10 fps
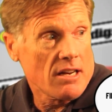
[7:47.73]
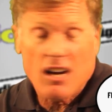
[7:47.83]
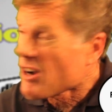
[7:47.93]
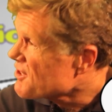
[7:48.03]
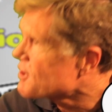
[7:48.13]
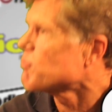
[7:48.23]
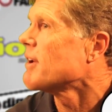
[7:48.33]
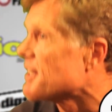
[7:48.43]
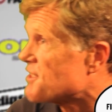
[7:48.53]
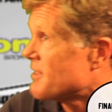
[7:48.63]
Oh, I just
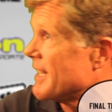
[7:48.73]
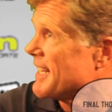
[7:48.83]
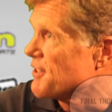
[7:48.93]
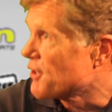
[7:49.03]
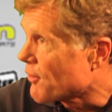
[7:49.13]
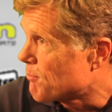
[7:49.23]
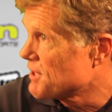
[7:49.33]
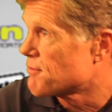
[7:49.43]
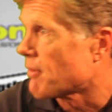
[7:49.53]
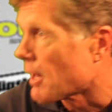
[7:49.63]
want to say,
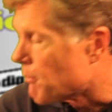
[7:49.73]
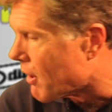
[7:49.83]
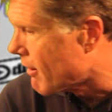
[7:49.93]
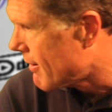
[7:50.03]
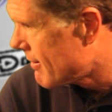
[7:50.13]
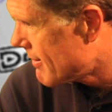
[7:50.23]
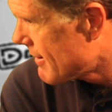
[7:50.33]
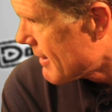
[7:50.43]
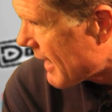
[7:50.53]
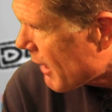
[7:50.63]
beach volleyball,
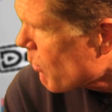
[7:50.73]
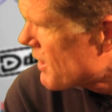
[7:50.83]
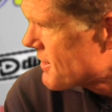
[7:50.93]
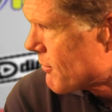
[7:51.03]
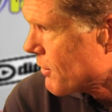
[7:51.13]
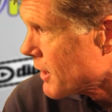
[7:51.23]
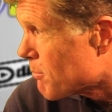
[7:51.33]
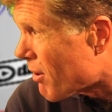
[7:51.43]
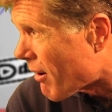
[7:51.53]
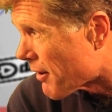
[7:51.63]
I wasn't really
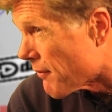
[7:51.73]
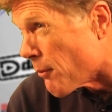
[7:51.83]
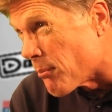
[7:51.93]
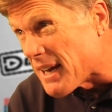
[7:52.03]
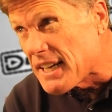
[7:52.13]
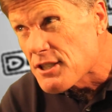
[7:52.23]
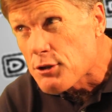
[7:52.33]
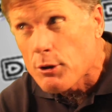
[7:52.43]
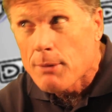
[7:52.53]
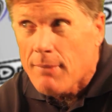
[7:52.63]
part of the
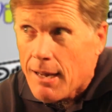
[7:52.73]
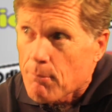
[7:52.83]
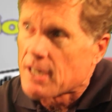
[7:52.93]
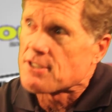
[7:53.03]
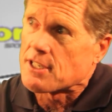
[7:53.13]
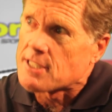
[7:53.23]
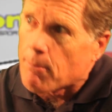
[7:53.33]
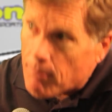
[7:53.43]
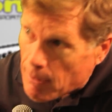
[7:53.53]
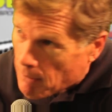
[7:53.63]
mainstream that much,
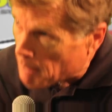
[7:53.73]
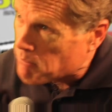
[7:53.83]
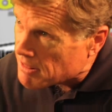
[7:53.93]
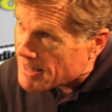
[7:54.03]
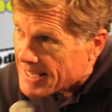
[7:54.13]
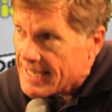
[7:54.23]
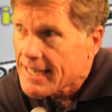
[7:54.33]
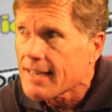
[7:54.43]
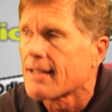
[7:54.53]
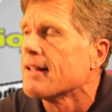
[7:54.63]
except by my
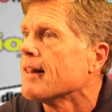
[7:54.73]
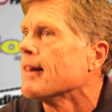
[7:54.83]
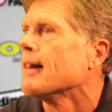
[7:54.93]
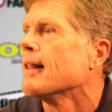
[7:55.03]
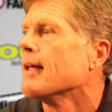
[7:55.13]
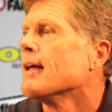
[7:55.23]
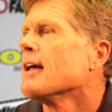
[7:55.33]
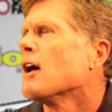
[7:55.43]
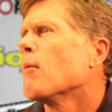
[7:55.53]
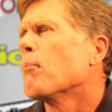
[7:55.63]
play.
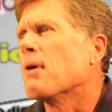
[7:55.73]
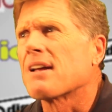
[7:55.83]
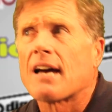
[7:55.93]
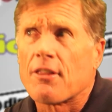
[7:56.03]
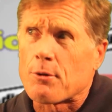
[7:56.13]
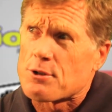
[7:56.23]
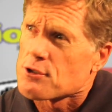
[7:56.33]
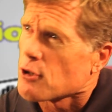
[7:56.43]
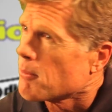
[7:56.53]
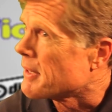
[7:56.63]
But God, there are
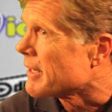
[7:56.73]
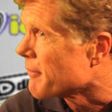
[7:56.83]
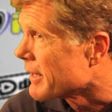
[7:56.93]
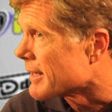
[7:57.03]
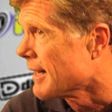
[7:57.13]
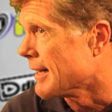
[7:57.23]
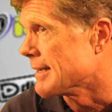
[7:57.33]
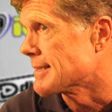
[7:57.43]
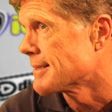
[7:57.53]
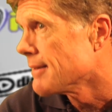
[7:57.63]
so many great
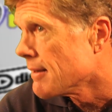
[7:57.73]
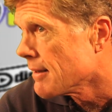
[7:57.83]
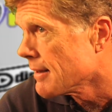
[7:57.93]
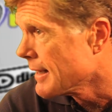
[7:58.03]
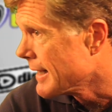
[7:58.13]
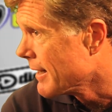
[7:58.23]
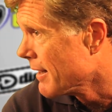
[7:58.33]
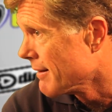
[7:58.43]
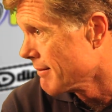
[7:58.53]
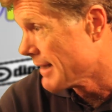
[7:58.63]
guys,
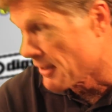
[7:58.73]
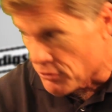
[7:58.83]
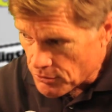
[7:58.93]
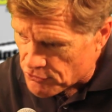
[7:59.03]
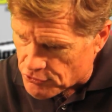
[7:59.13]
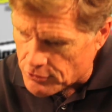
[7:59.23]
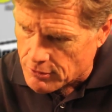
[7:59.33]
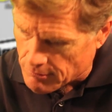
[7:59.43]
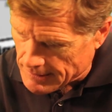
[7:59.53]
and girls too.